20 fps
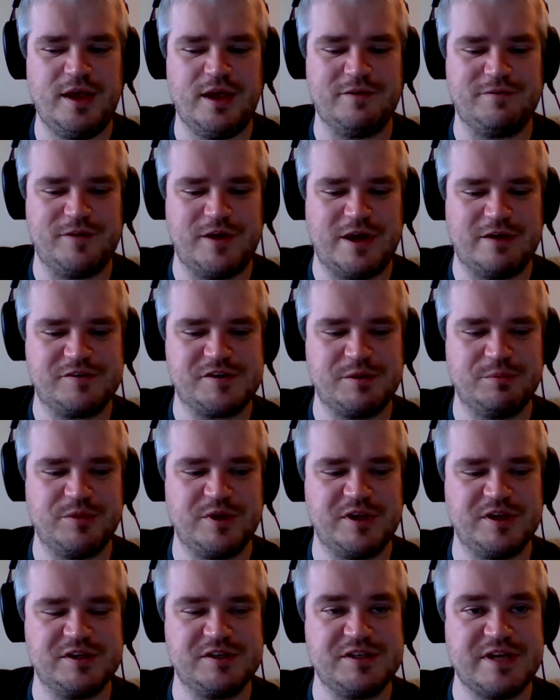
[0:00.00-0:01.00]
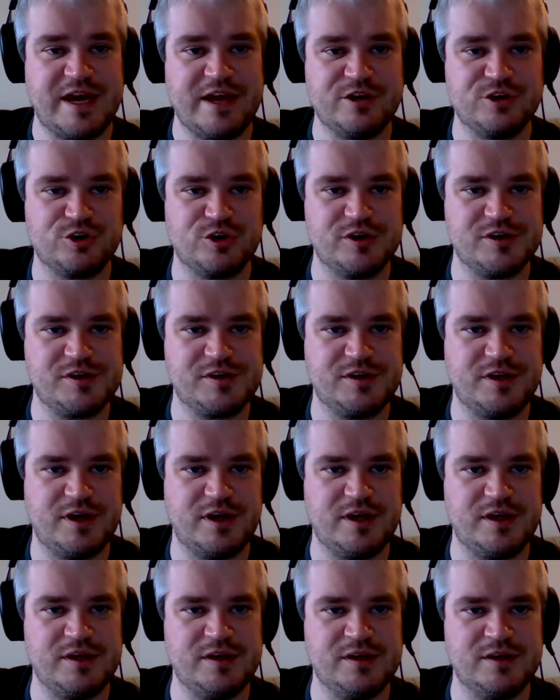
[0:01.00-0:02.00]
If you have something dangerous
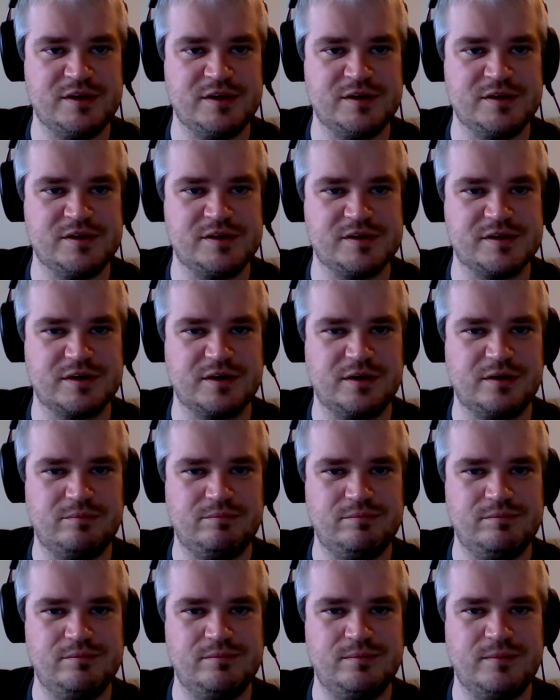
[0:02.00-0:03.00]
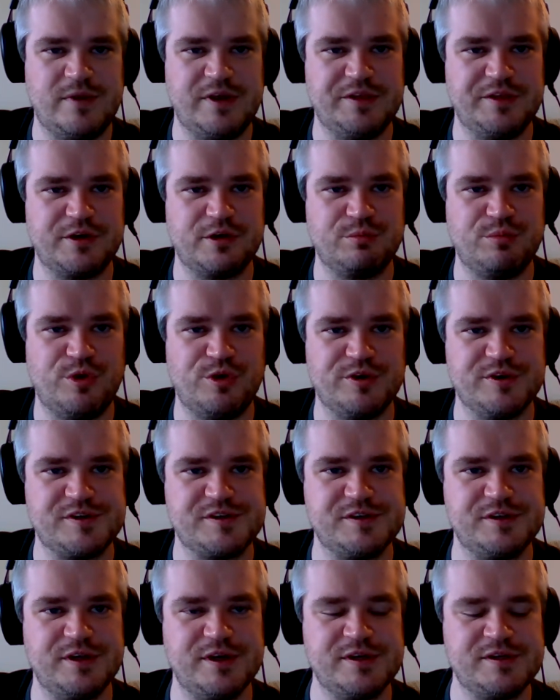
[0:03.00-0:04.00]
that is in their
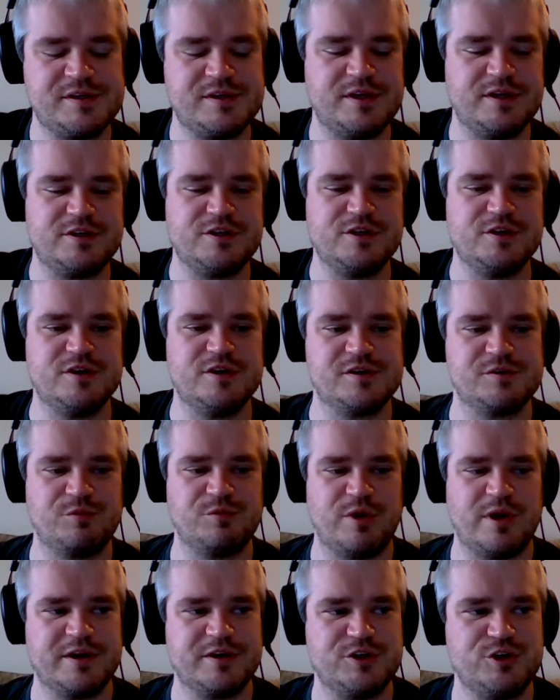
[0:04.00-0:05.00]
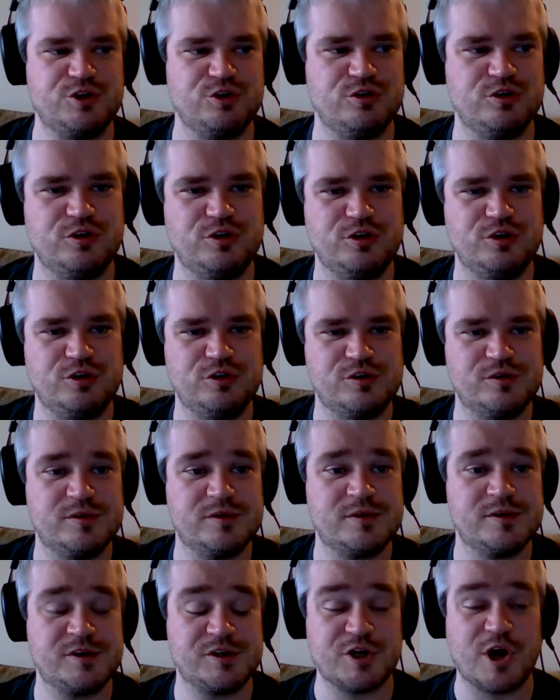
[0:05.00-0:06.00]
opponent's list that you just want to
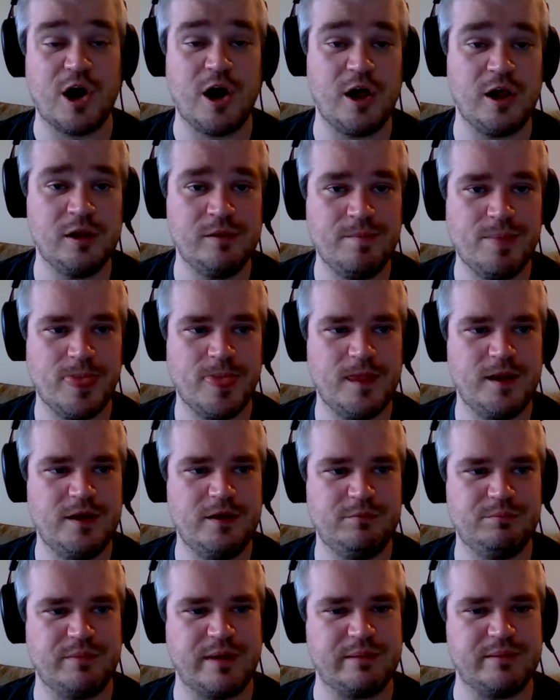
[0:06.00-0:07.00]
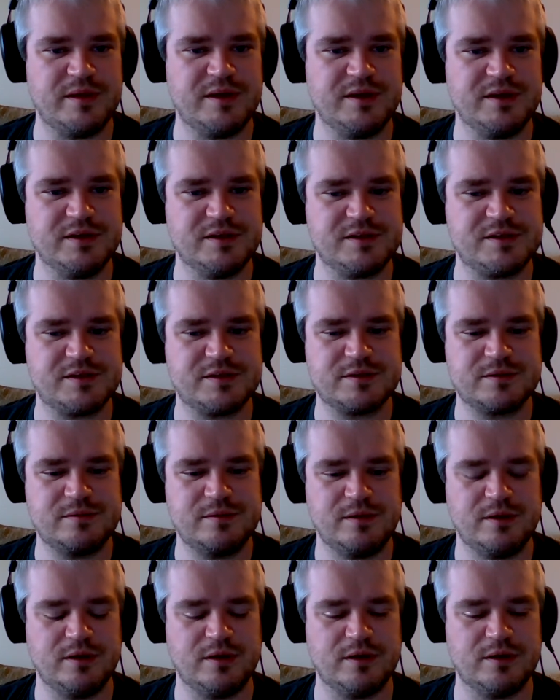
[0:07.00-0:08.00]
stall, maybe it's
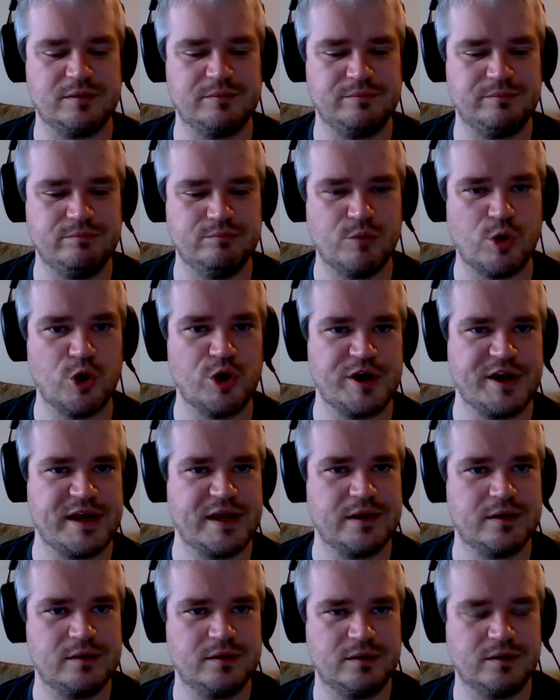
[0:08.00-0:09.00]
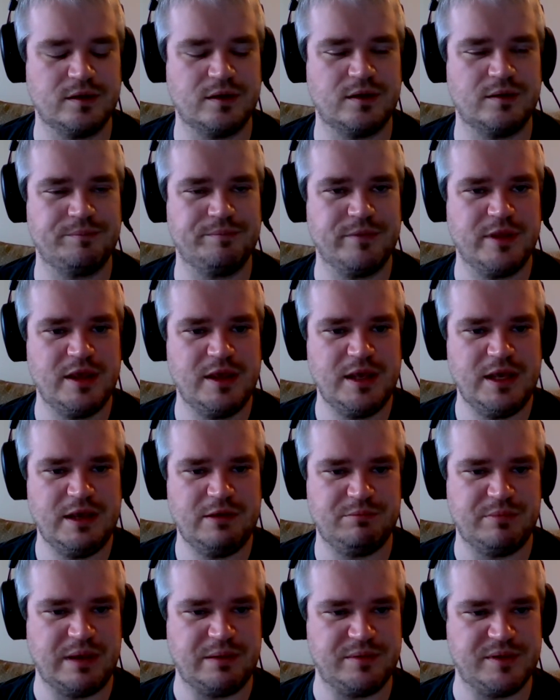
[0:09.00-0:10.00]
Morty,
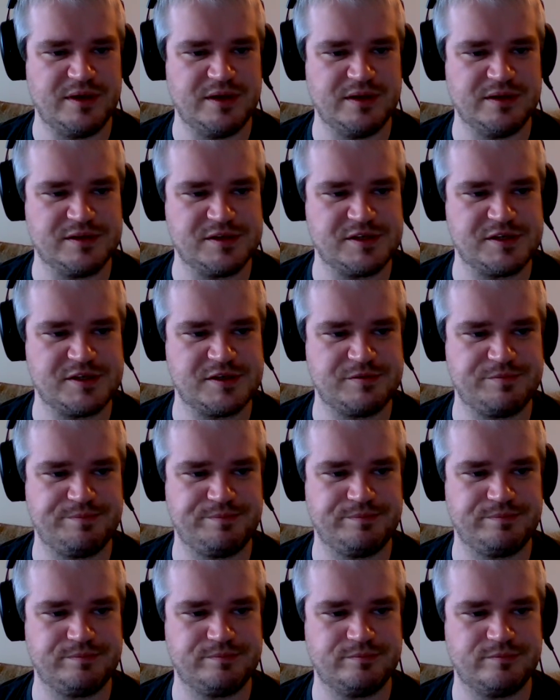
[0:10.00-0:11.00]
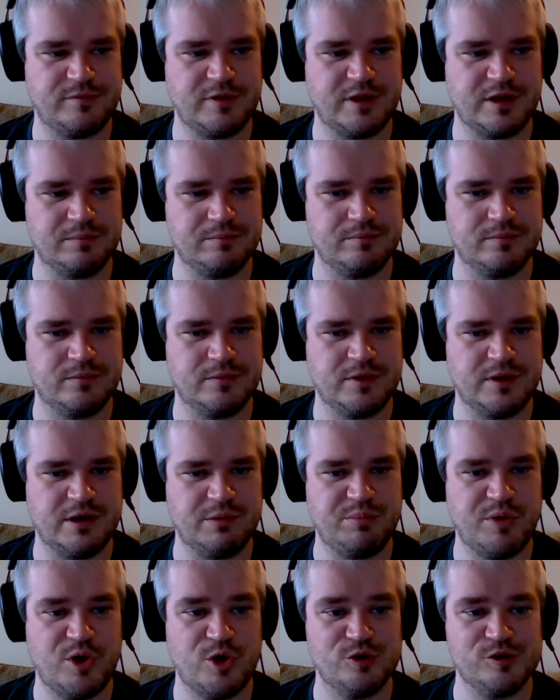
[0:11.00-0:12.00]
maybe it's an
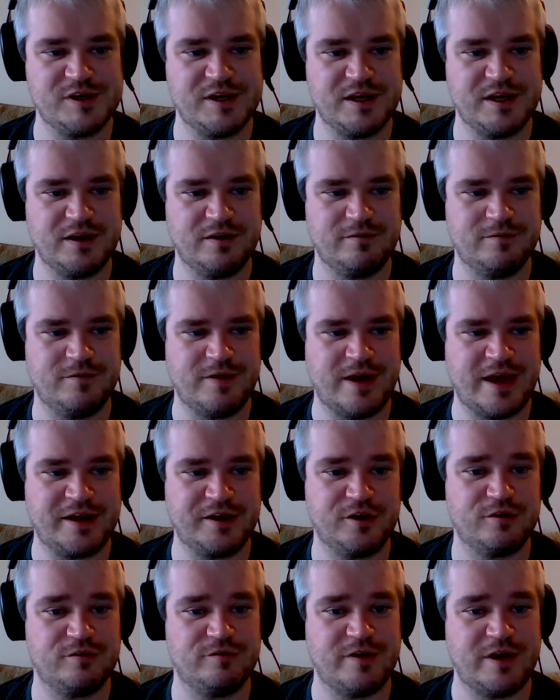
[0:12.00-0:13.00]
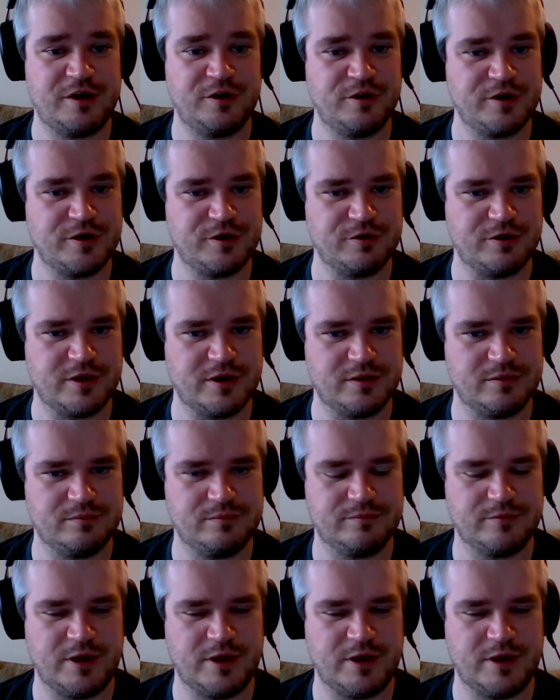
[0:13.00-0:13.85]
opposing Vanguard veteran unit.